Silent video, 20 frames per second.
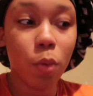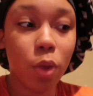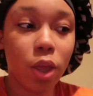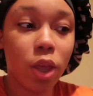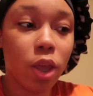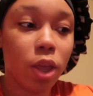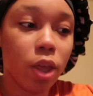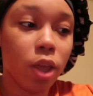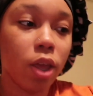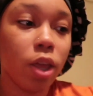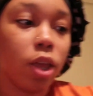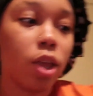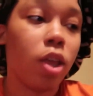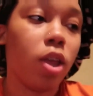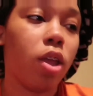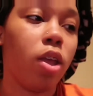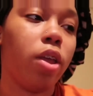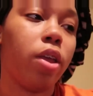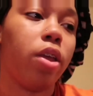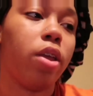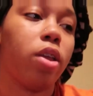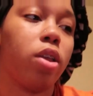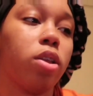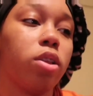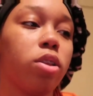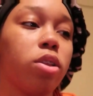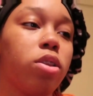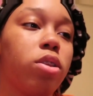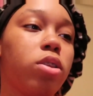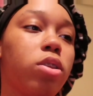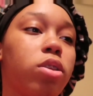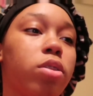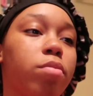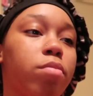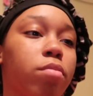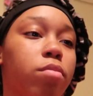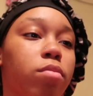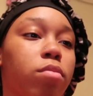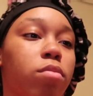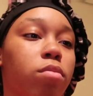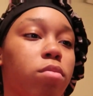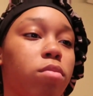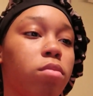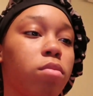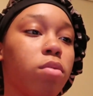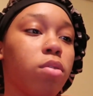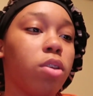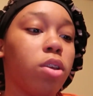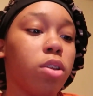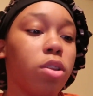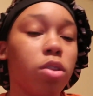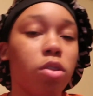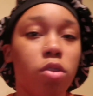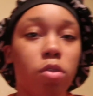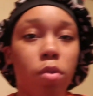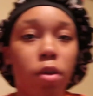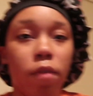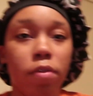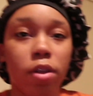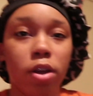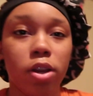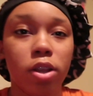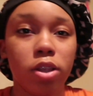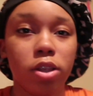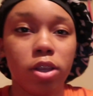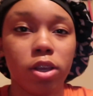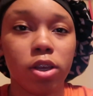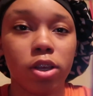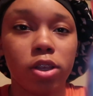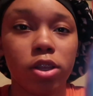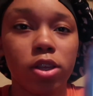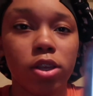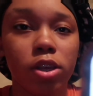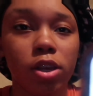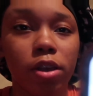and it is twelve thirty-six.